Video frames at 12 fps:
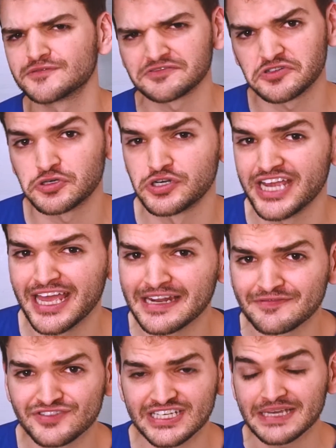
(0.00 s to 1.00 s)
with a
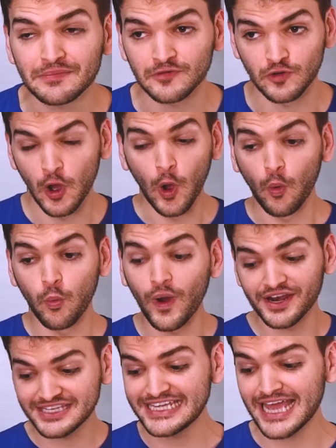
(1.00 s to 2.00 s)
creative team of
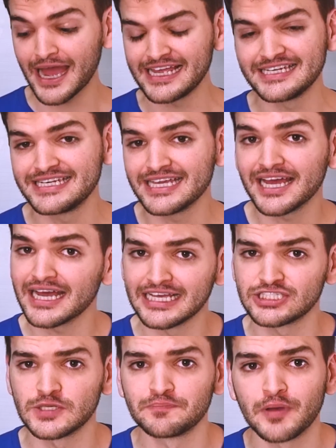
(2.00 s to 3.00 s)
what the idea
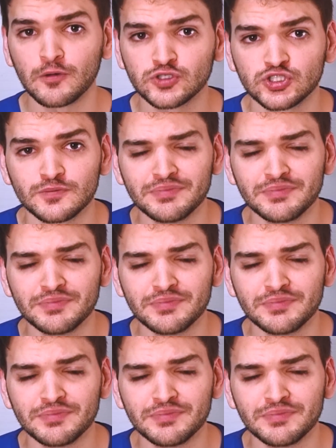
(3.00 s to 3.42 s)
is supposed to